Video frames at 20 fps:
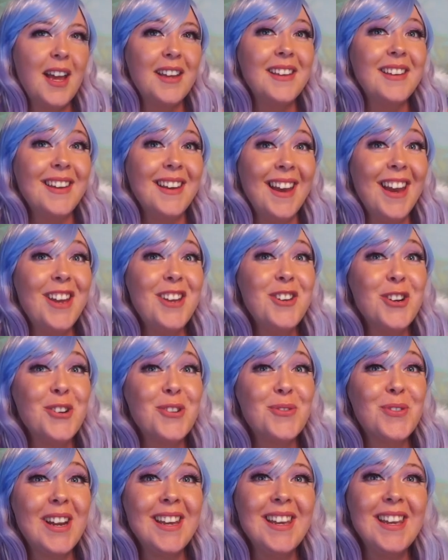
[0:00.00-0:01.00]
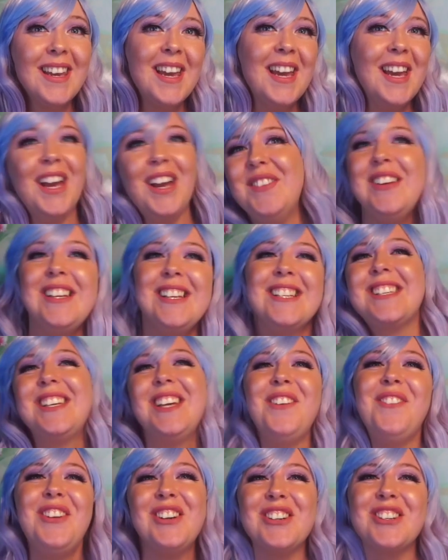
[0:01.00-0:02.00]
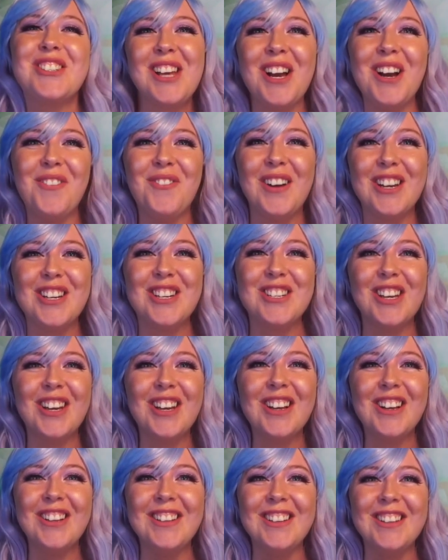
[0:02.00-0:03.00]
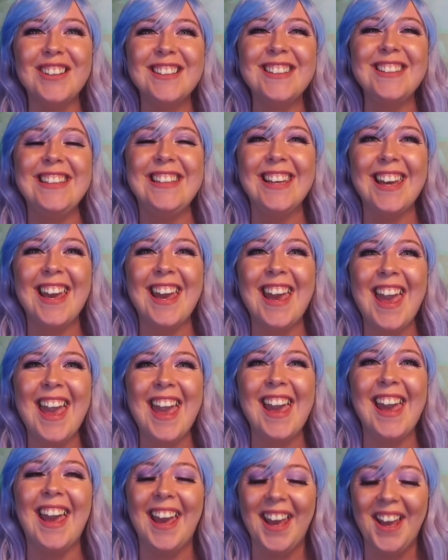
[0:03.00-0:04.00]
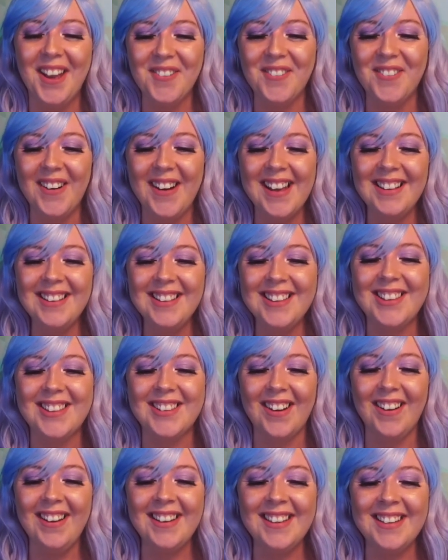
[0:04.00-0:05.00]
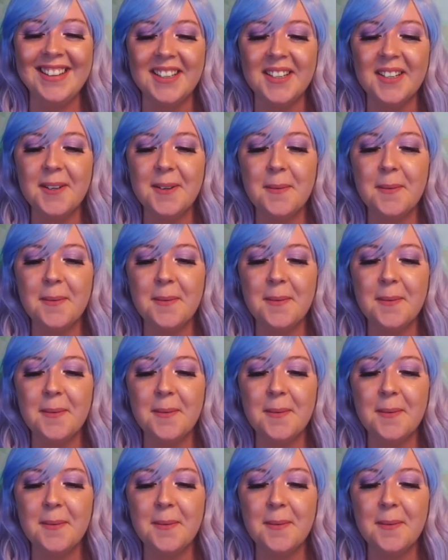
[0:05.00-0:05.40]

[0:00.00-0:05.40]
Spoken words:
Yeah, you're right, it means give yourself a shuggle! Yeah! Well done!